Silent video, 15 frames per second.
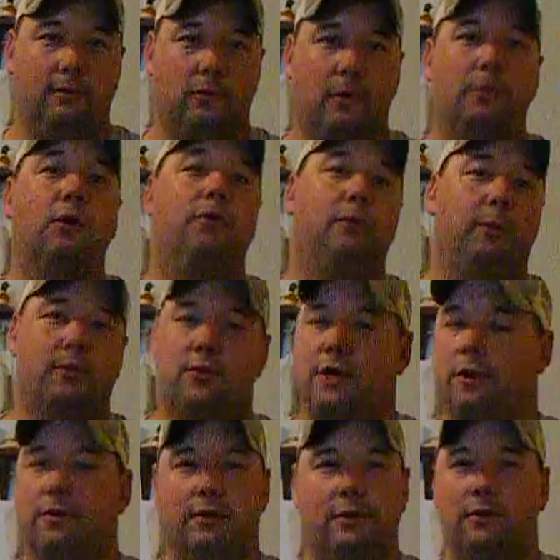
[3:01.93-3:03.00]
removable
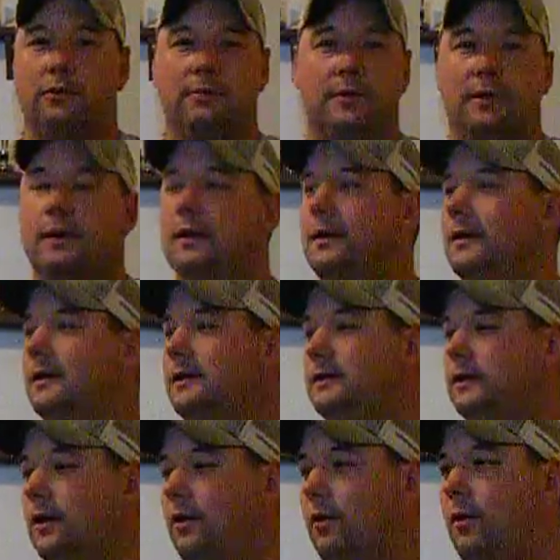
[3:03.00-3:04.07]
choke tubes.
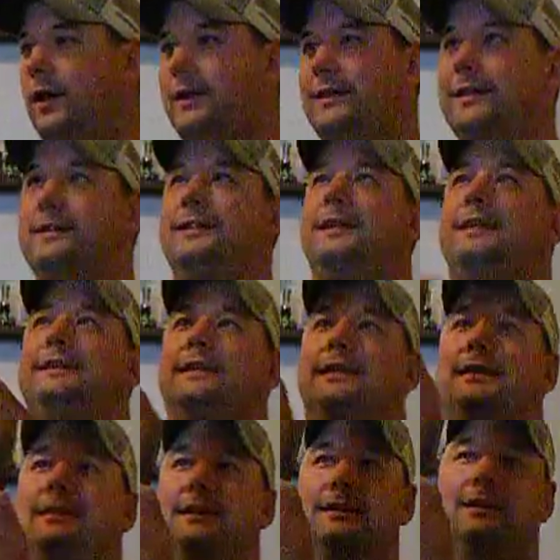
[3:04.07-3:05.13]
So what this is
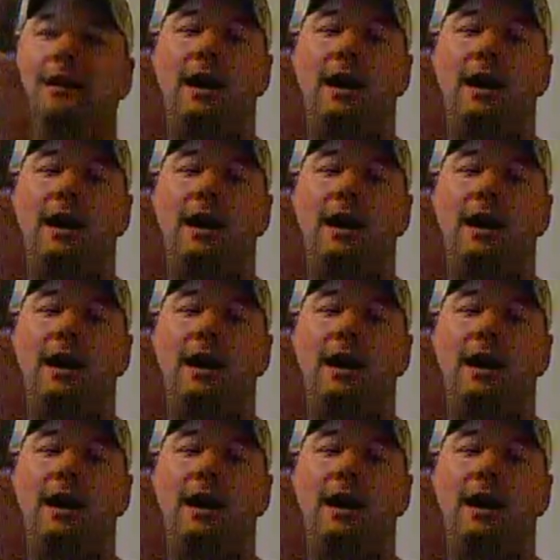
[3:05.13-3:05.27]
this